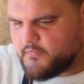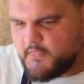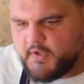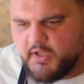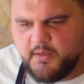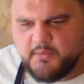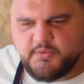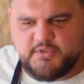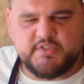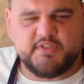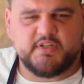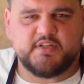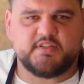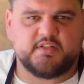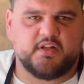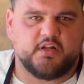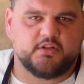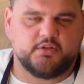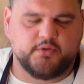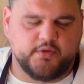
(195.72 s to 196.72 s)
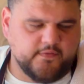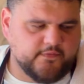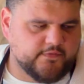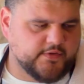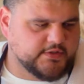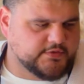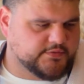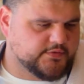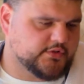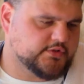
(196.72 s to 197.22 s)
and I'm just gonna start doing
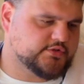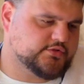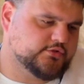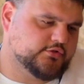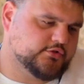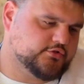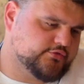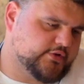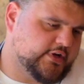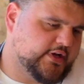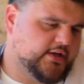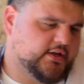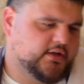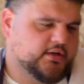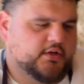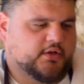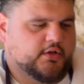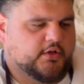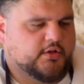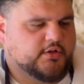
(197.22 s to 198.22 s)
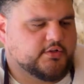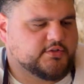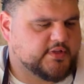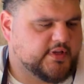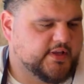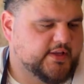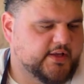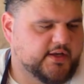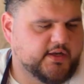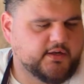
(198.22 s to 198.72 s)
things for the sauce, right? So
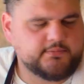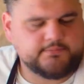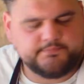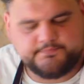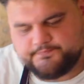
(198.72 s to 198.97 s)
here,